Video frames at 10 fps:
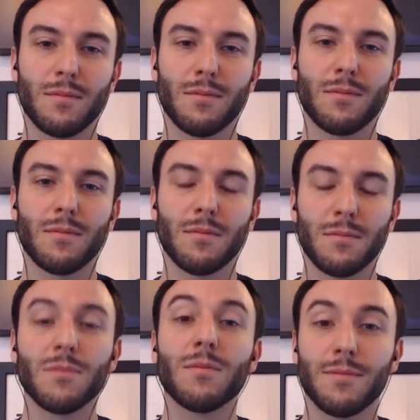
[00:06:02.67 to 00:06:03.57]

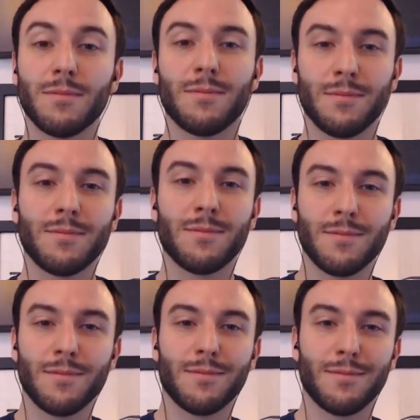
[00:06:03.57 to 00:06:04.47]

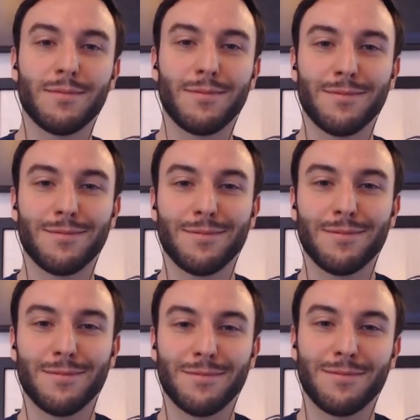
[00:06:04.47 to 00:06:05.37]

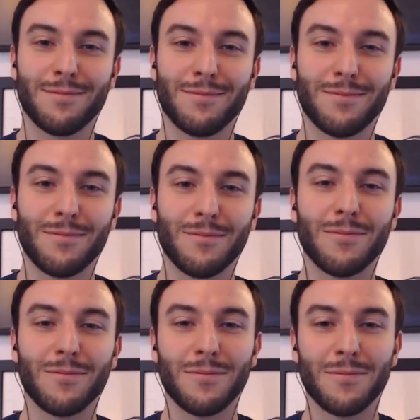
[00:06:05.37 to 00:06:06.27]

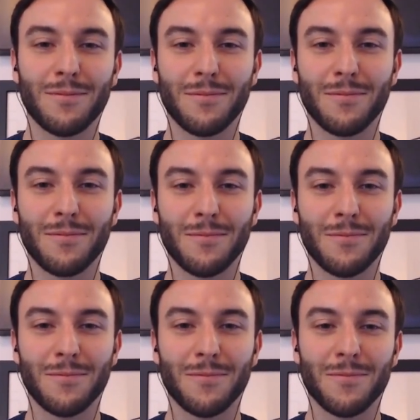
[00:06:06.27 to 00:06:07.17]

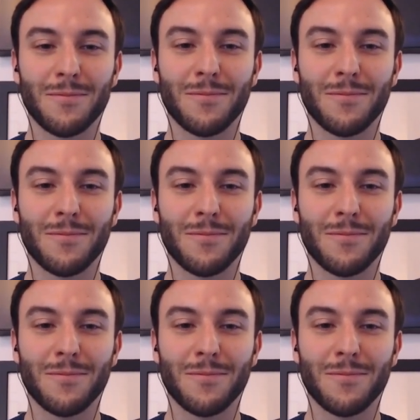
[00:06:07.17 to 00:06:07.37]
The person shown says nothing.